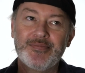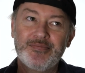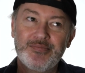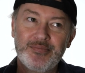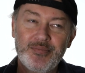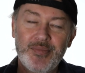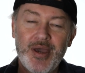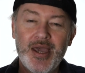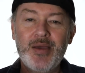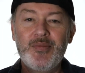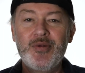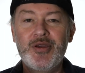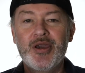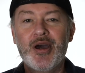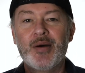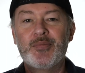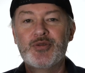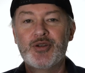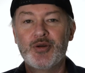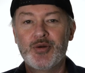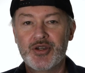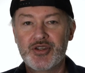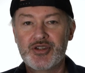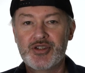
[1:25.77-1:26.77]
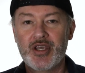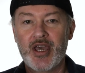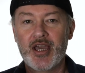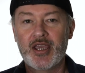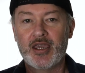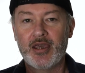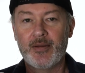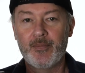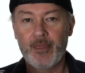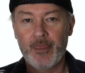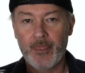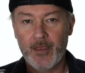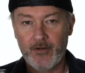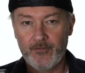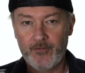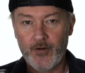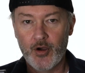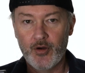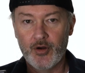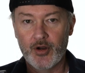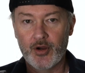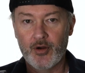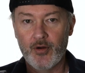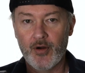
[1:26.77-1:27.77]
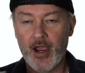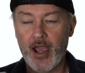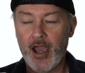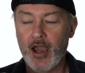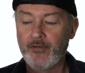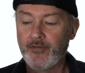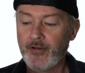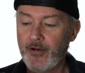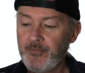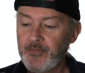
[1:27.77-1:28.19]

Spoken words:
maybe up to a second photograph.